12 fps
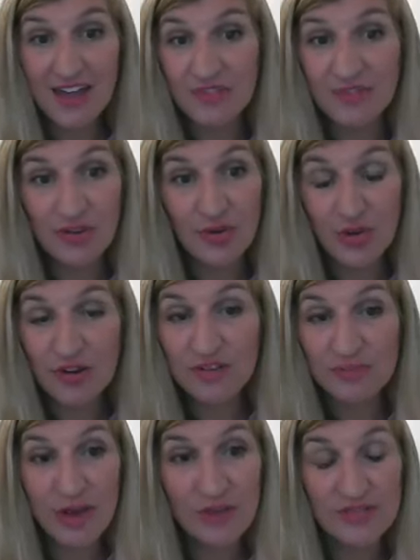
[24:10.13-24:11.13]
If your
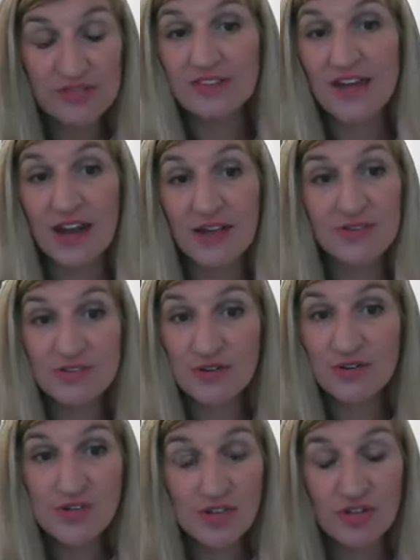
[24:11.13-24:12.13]
spouse does not have a
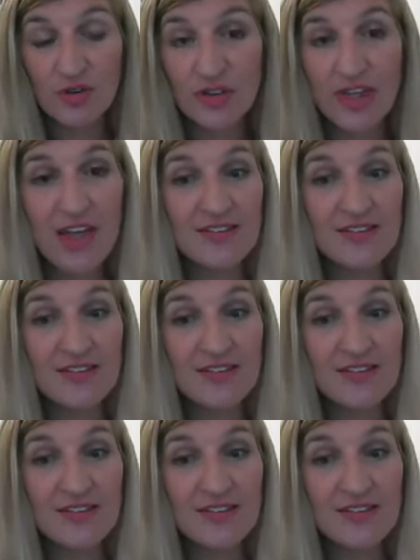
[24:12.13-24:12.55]
social and only